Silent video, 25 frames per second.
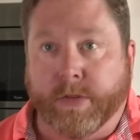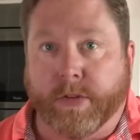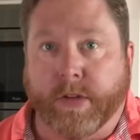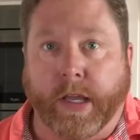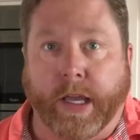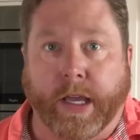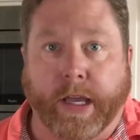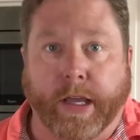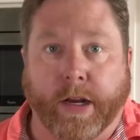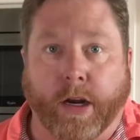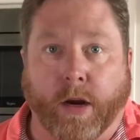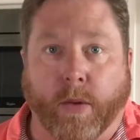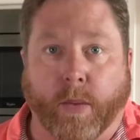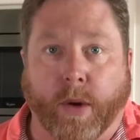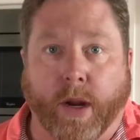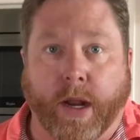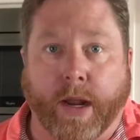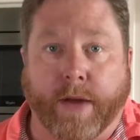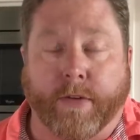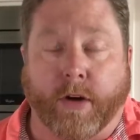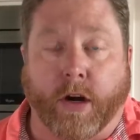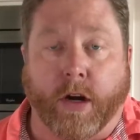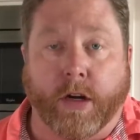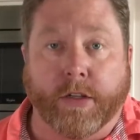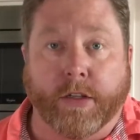and we
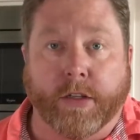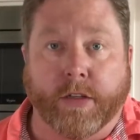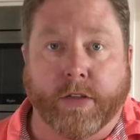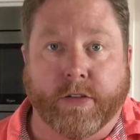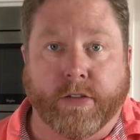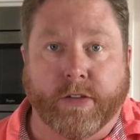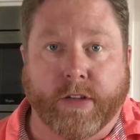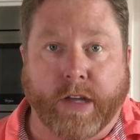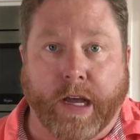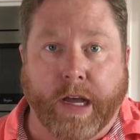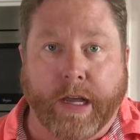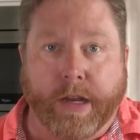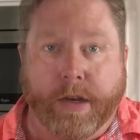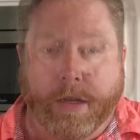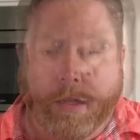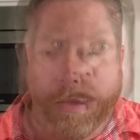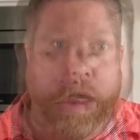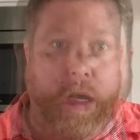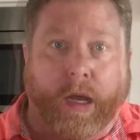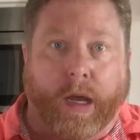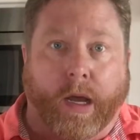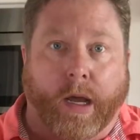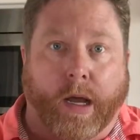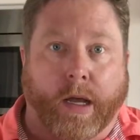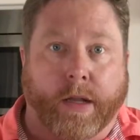have our onions done.
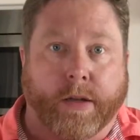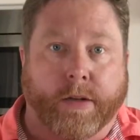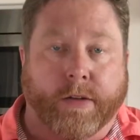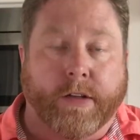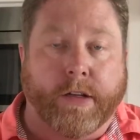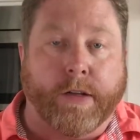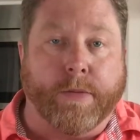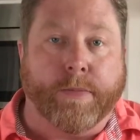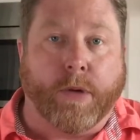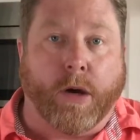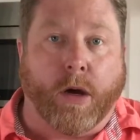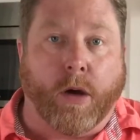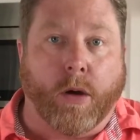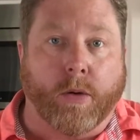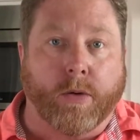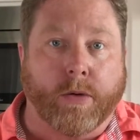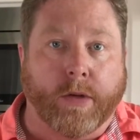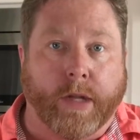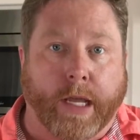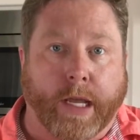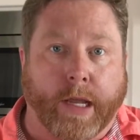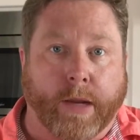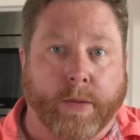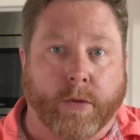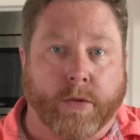I deboned
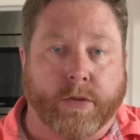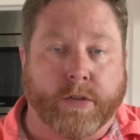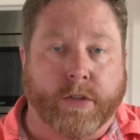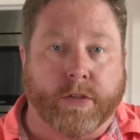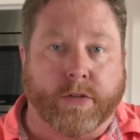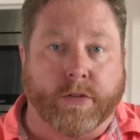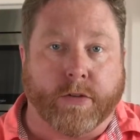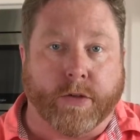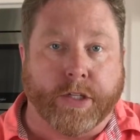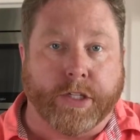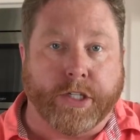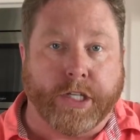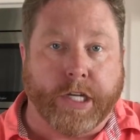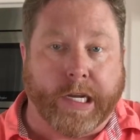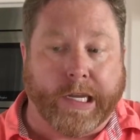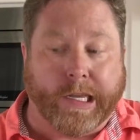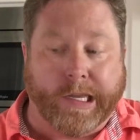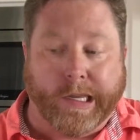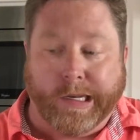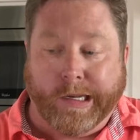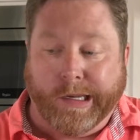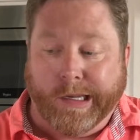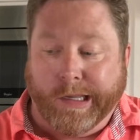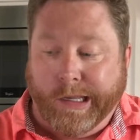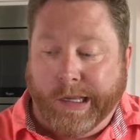a rotisserie
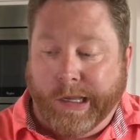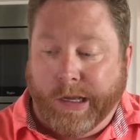chicken.